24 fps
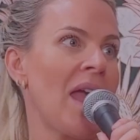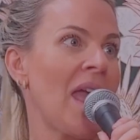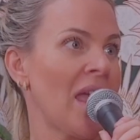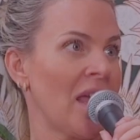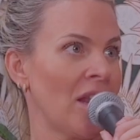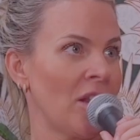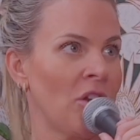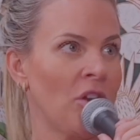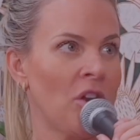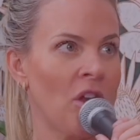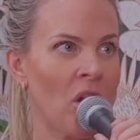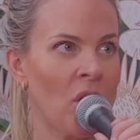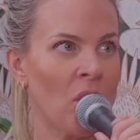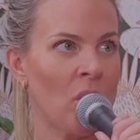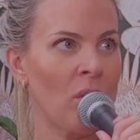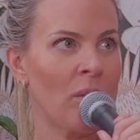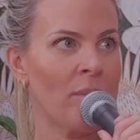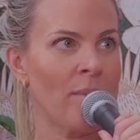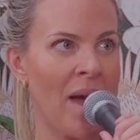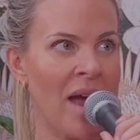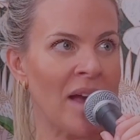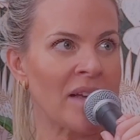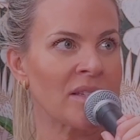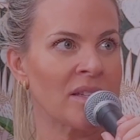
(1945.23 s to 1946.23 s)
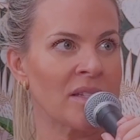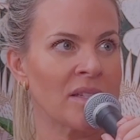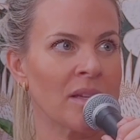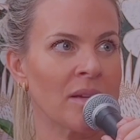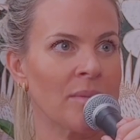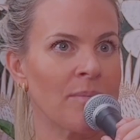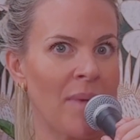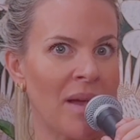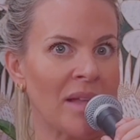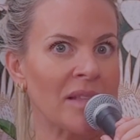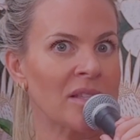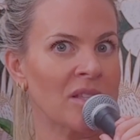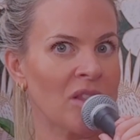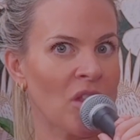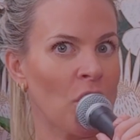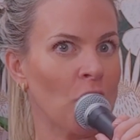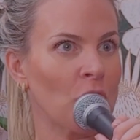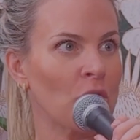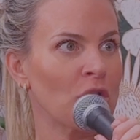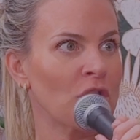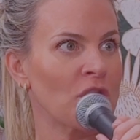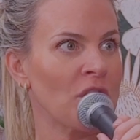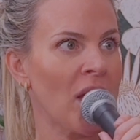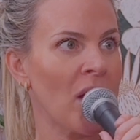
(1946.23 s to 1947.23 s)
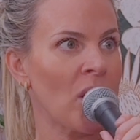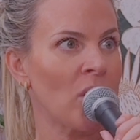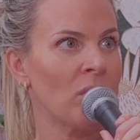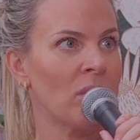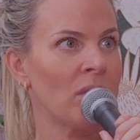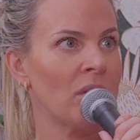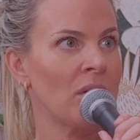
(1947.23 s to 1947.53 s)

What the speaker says: And you know, Max is a men's large now.